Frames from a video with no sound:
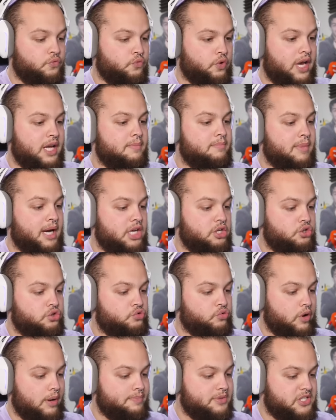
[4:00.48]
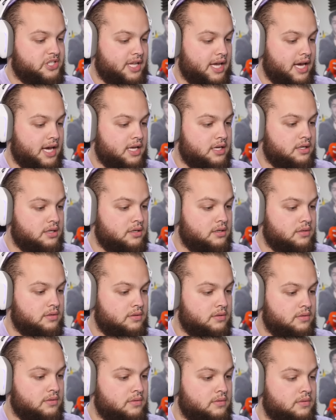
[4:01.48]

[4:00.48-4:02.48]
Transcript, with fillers: Rate my drip stand.